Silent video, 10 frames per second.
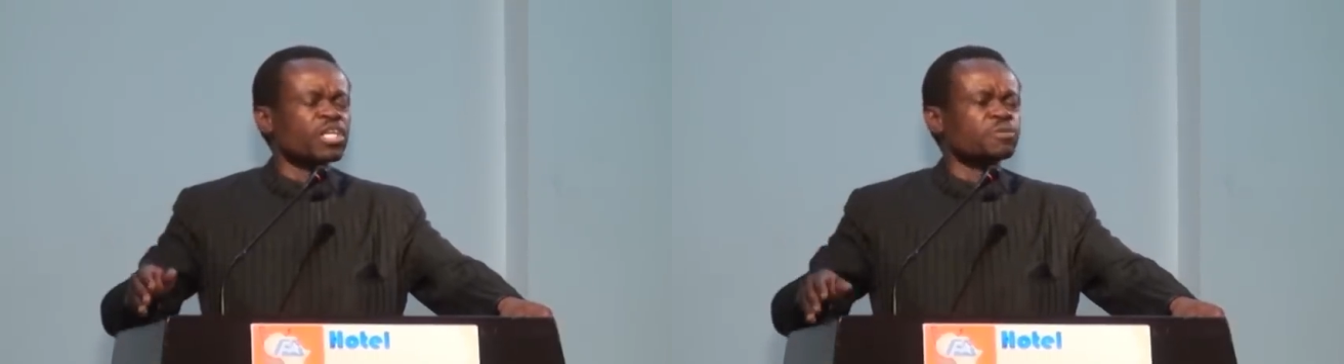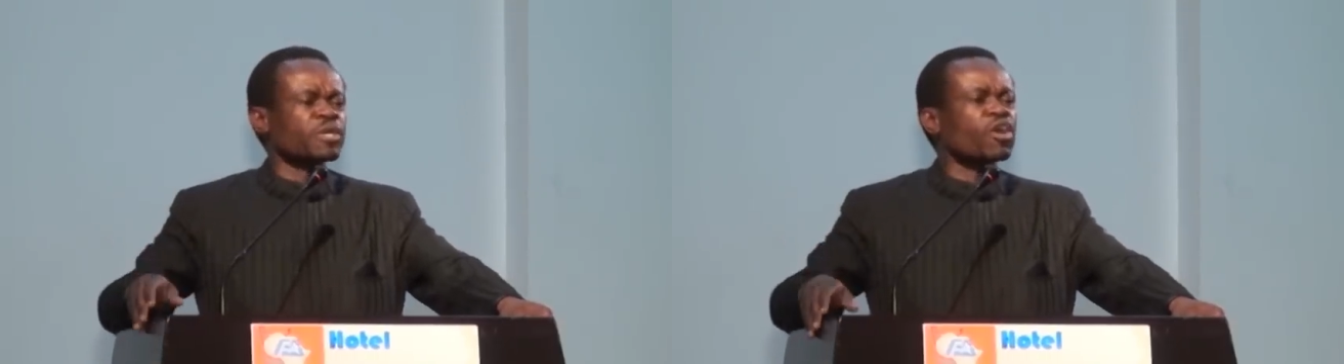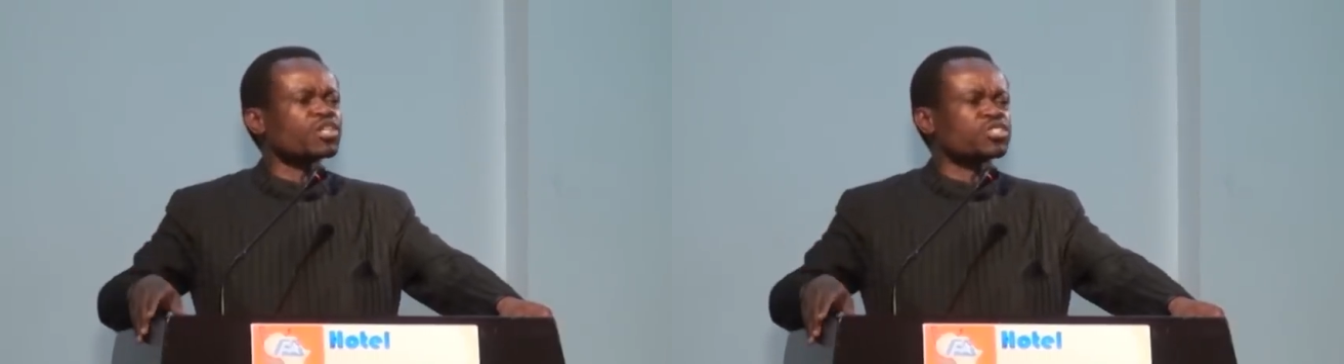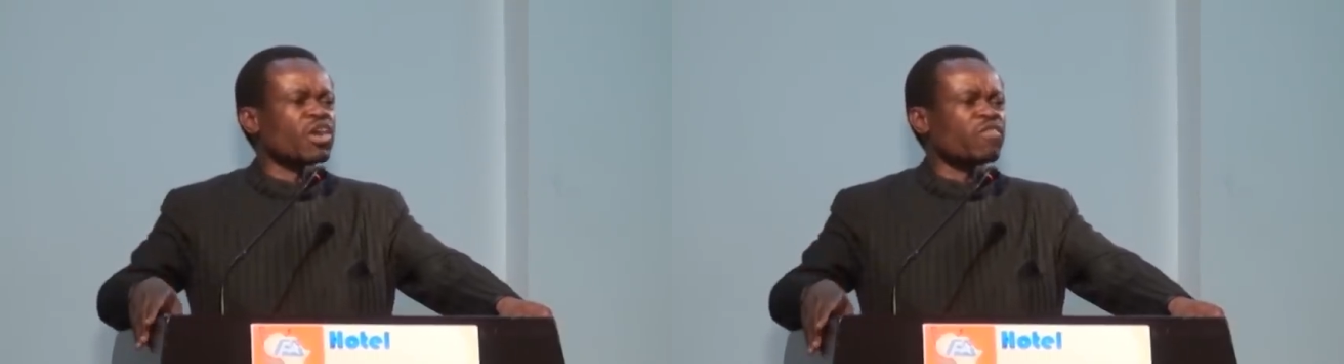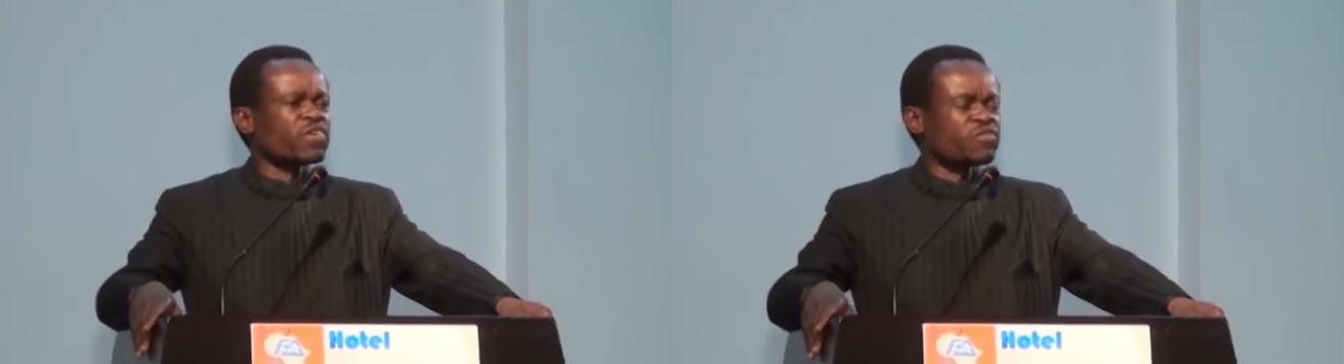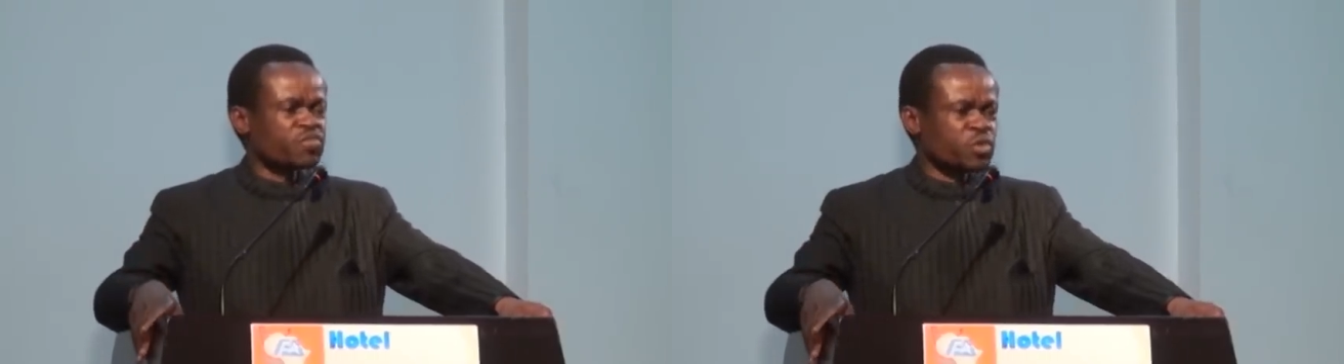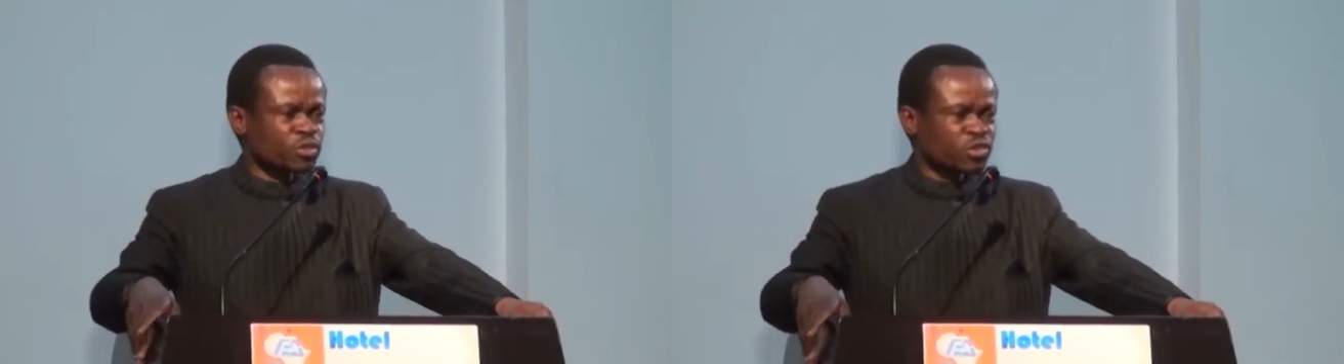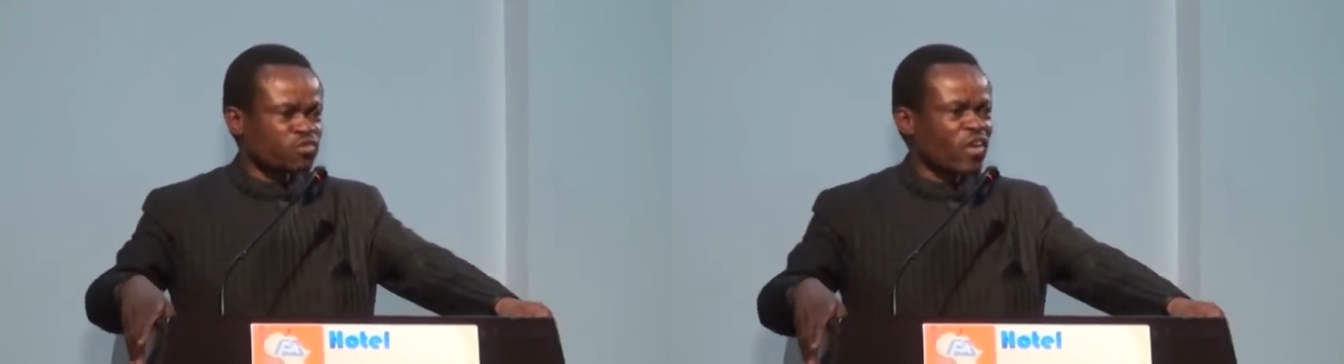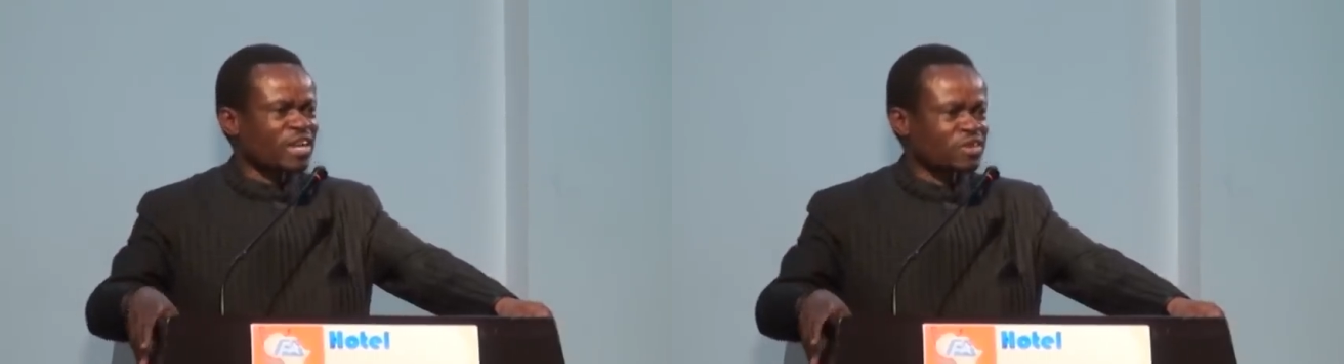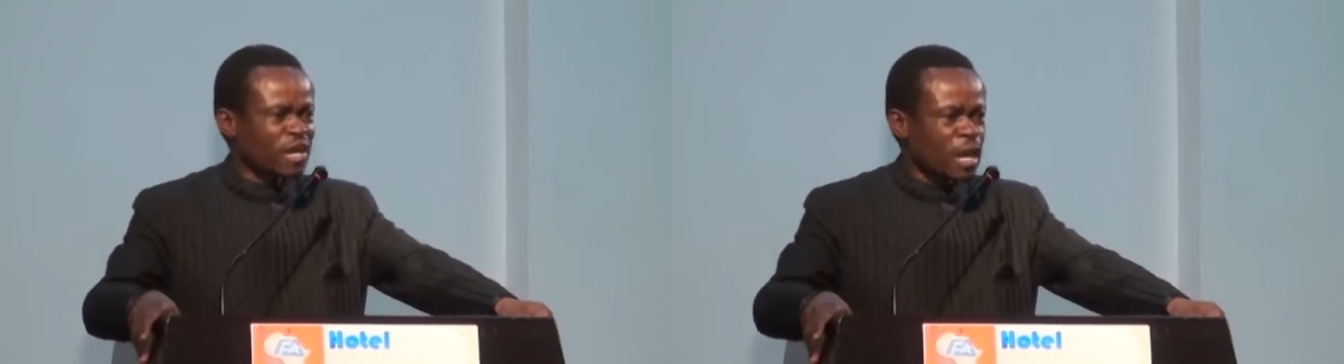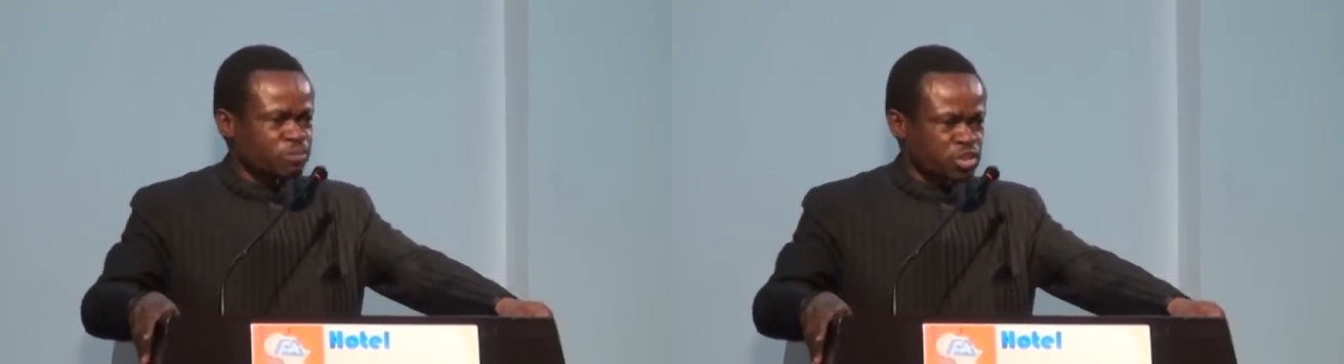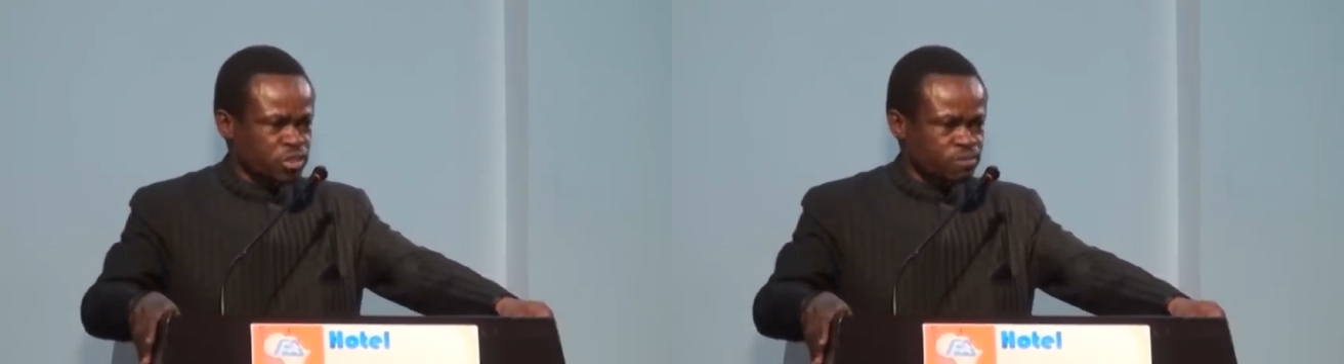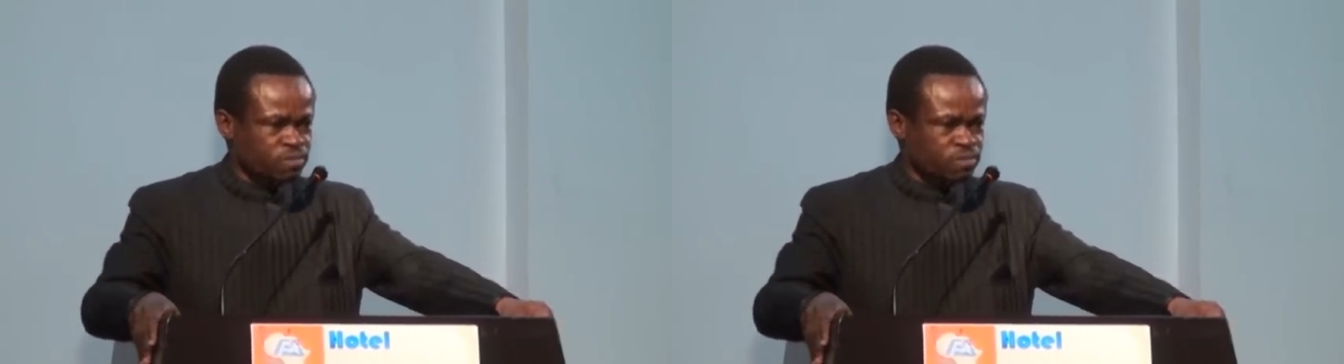it is because you have refused to fight corruption.